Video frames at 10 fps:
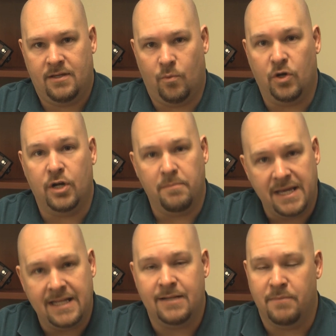And we're gonna
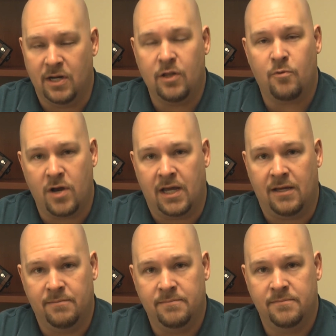meet in the middle of the
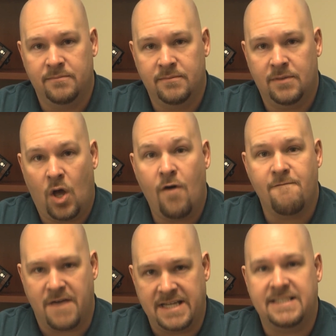ring,
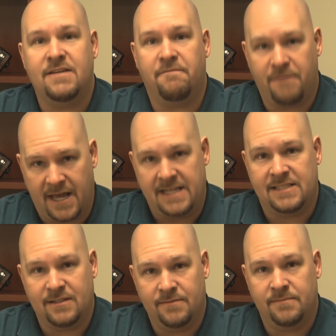face to
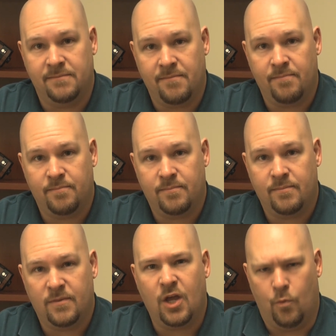face.
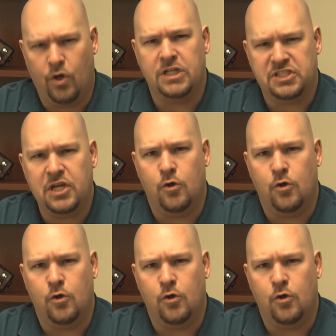And we're going to see